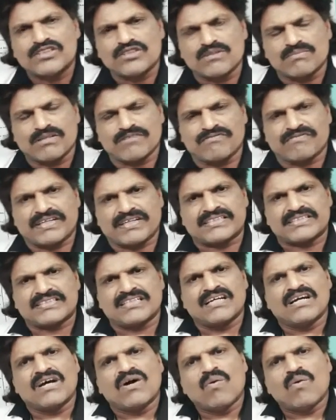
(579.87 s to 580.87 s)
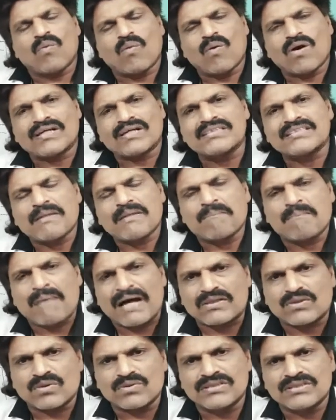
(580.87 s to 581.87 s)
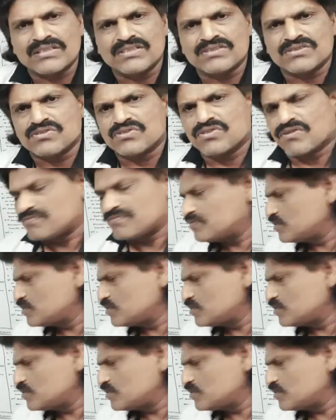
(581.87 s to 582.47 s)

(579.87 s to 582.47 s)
tube defects? What is the pathogenesis of